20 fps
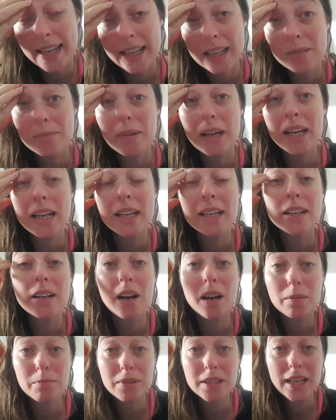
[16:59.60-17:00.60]
can make an
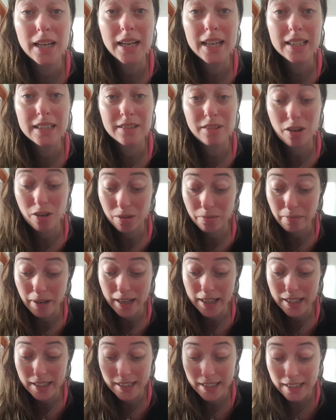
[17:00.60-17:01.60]
update on
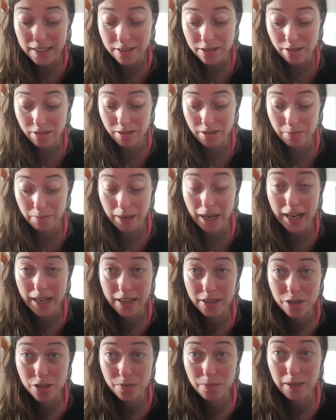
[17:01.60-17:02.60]
my Kickstarter
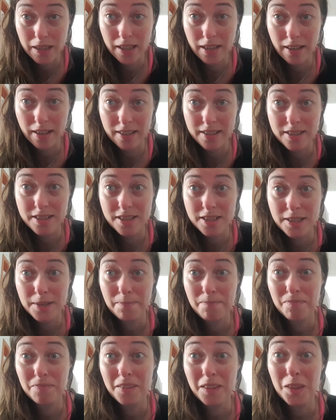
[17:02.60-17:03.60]
page, because
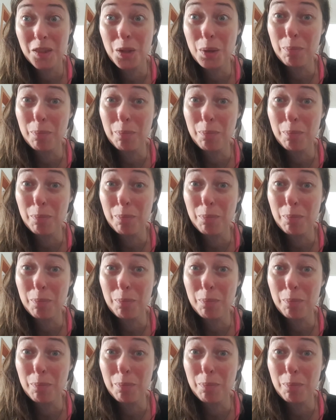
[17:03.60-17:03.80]
the